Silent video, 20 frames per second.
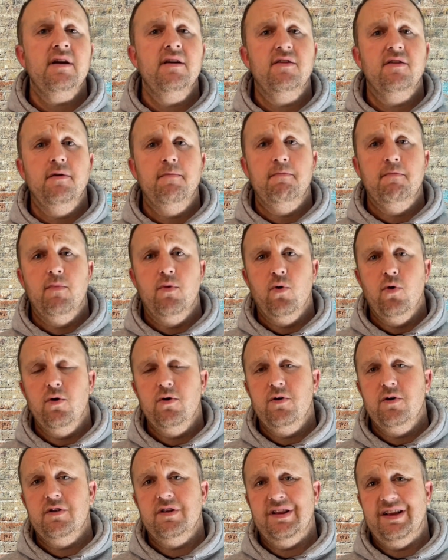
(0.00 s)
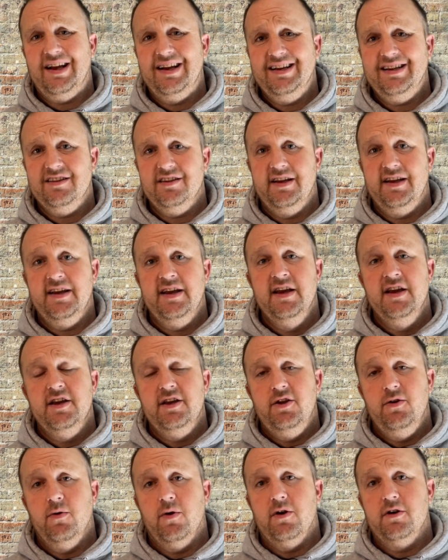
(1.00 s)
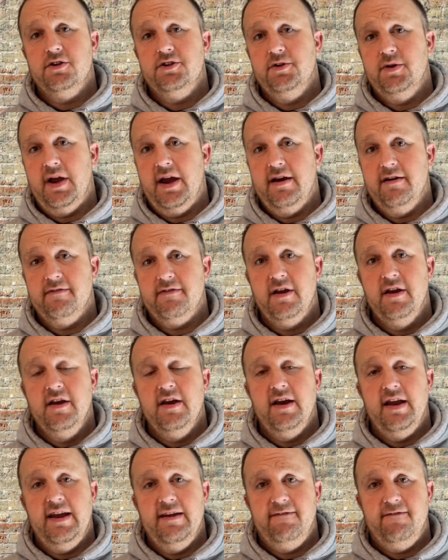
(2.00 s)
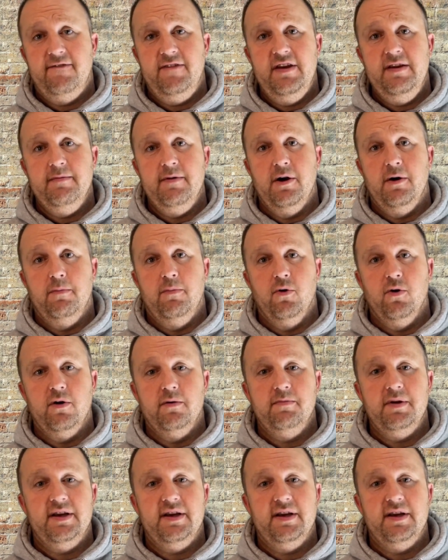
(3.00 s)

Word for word: the more likely you are to have a female born,